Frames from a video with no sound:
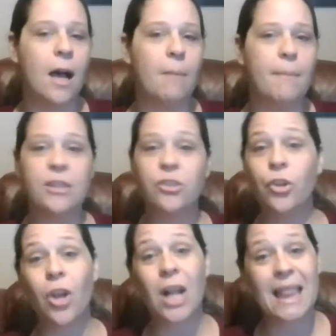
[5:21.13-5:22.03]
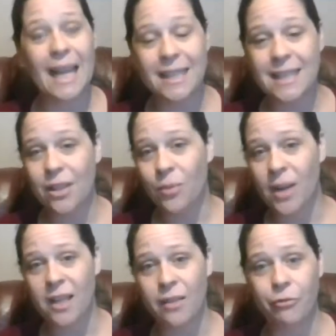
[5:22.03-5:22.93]
Make sure you're collecting the
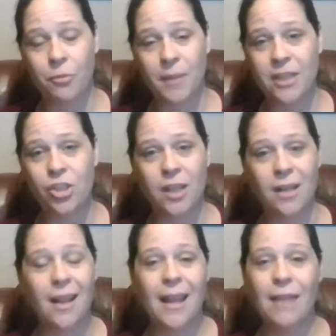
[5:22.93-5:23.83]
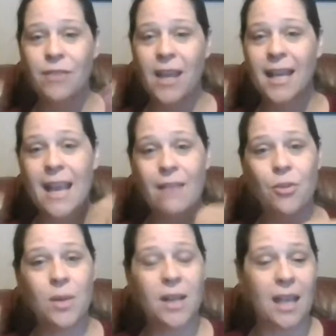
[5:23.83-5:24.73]
right information. If they gave
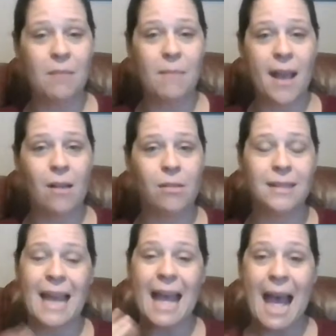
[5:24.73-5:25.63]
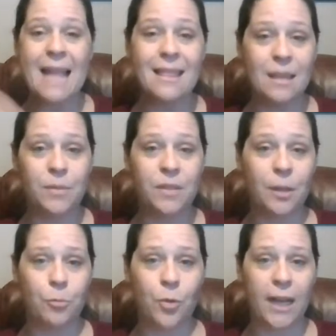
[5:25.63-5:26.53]
you an email to add them
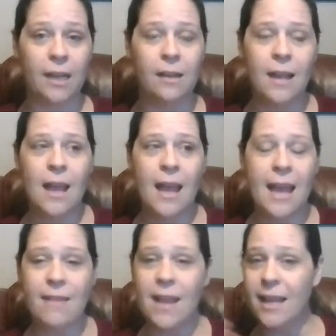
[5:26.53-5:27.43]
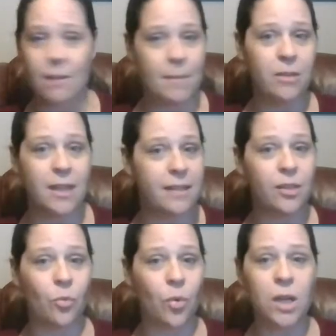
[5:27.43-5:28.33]
somewhere and that email
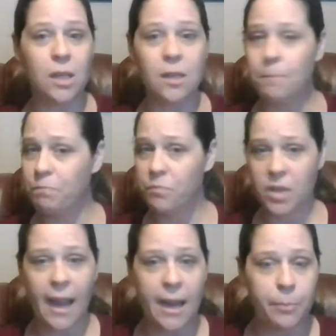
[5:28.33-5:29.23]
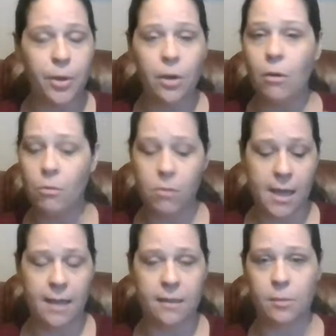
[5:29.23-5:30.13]
doesn't work, typo,
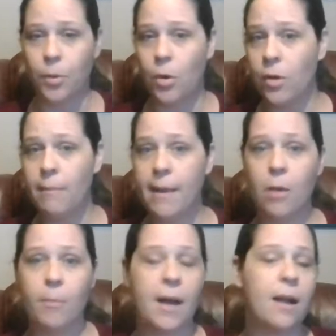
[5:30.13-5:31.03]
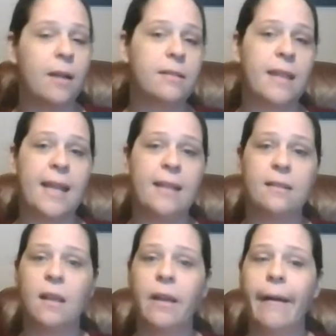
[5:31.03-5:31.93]
it's a broken mailbox,
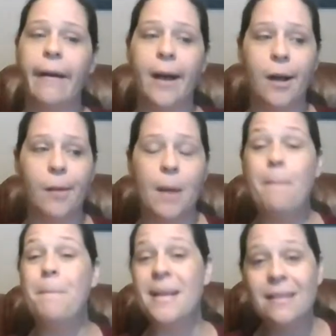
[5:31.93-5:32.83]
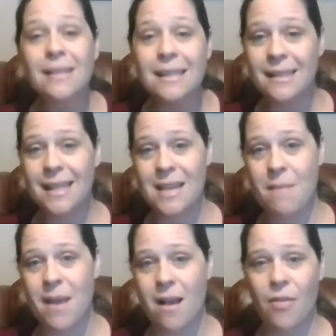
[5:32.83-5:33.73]
it's a business
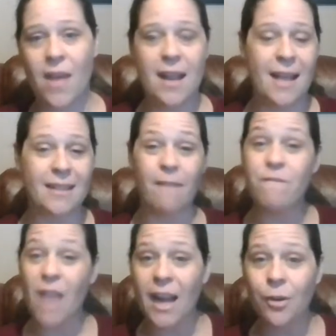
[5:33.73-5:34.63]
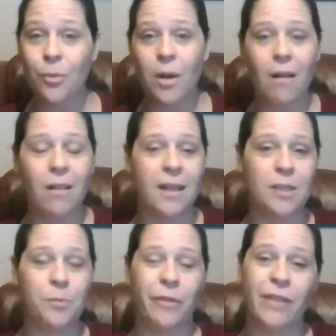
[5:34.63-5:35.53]
email that has a firewall and
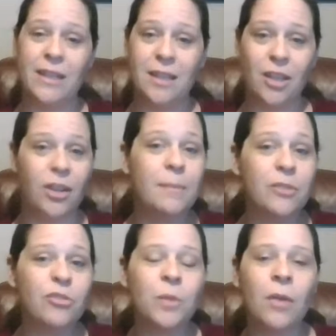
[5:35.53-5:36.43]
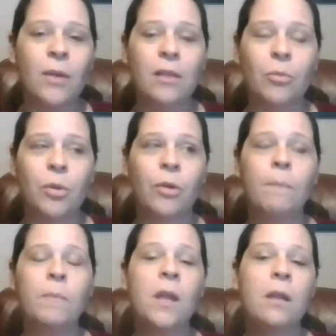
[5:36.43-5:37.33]
it's preventing your emails from going through.
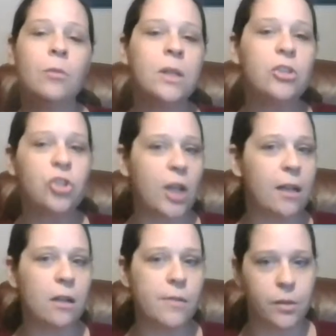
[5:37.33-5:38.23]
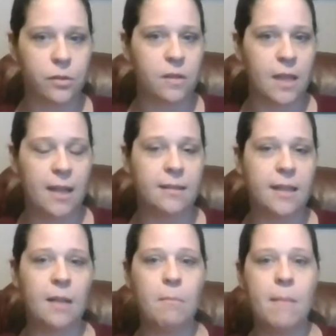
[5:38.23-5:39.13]
You want to check on those things
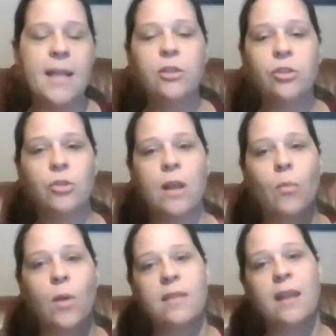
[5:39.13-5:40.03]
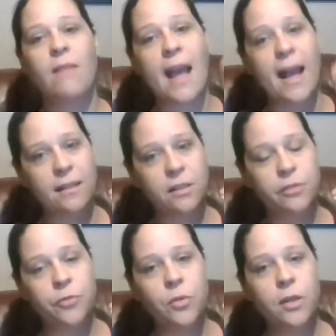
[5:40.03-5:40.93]
and make sure that what they've
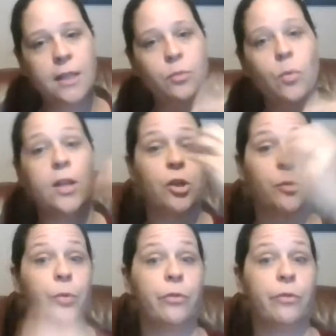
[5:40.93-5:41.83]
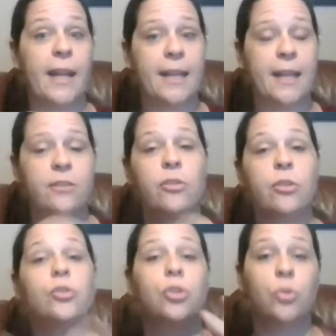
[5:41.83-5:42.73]
asked for is what you're providing. So
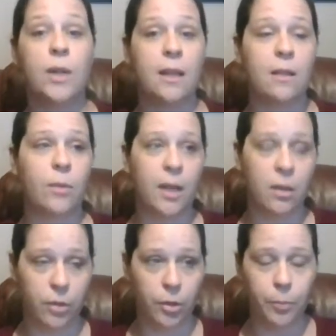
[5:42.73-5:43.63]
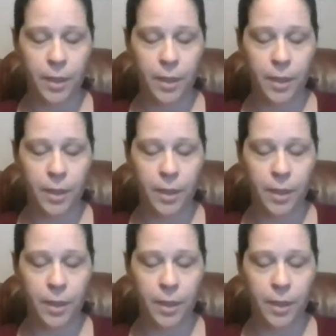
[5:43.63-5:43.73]
they're joining the right group.